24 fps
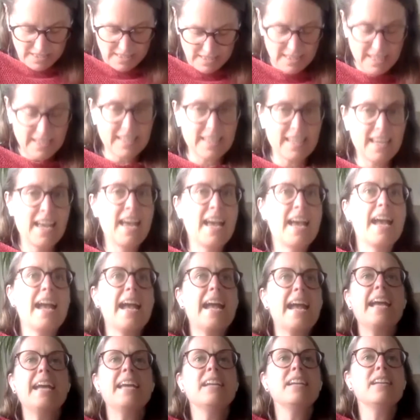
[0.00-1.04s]
like
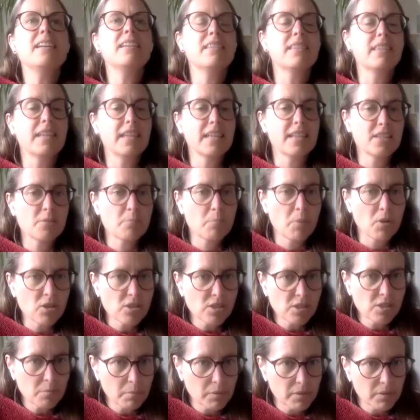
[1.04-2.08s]
anything is
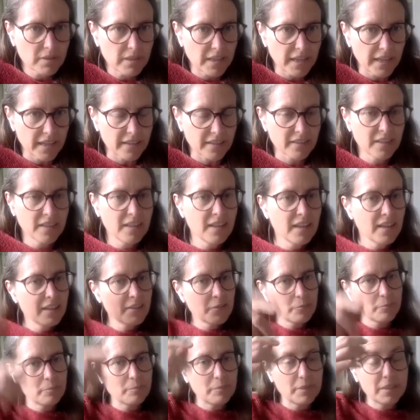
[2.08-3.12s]
possible there.
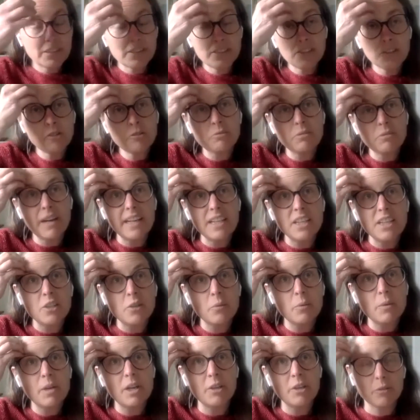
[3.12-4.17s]
There's a great
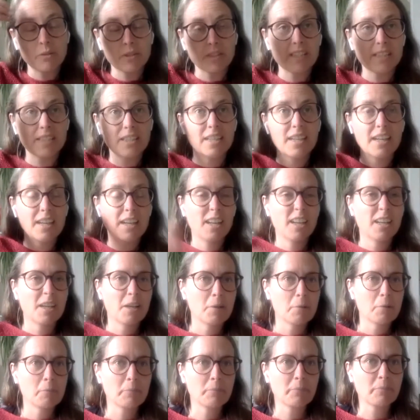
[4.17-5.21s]
quote
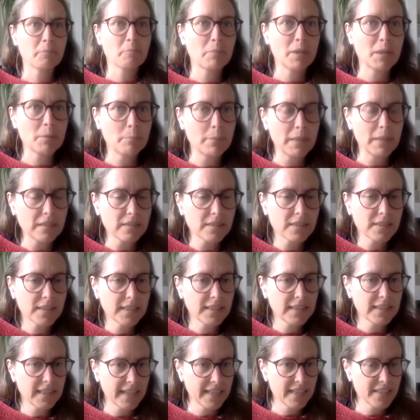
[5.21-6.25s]
by Milton
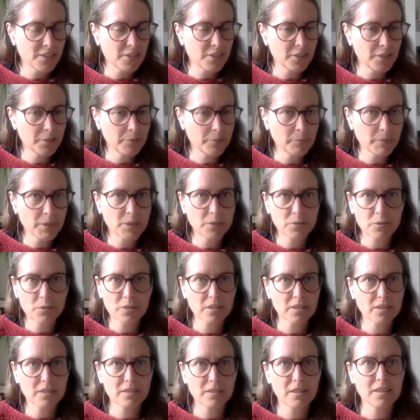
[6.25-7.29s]
Glaser, who's
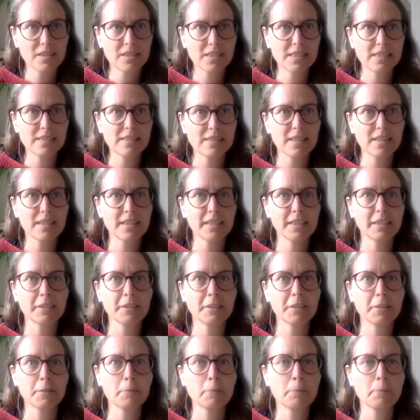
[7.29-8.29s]
a designer.